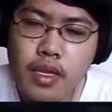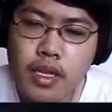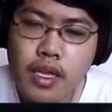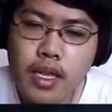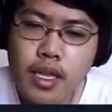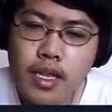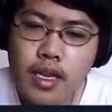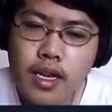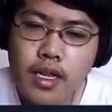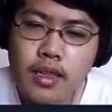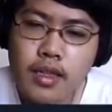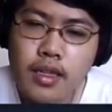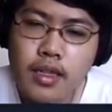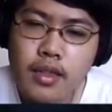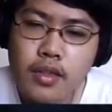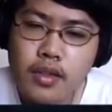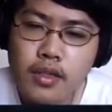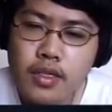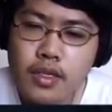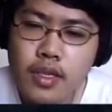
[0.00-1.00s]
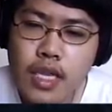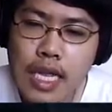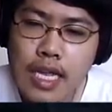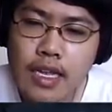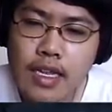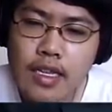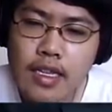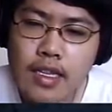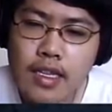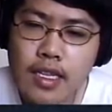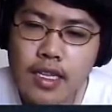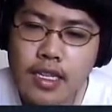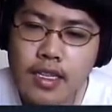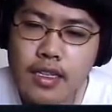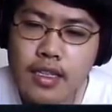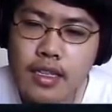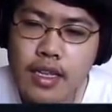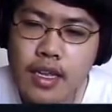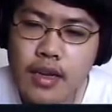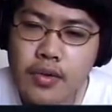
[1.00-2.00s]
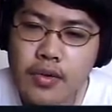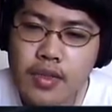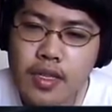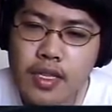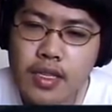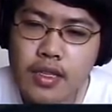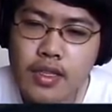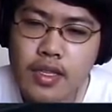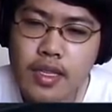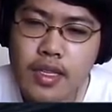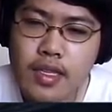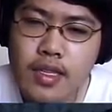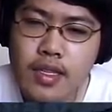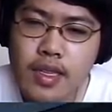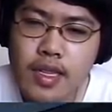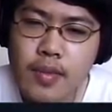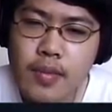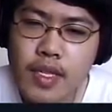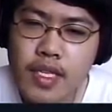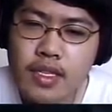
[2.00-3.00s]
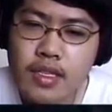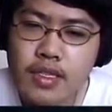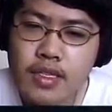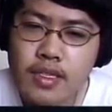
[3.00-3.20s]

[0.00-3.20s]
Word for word: And I think there's not... In I don't think the limits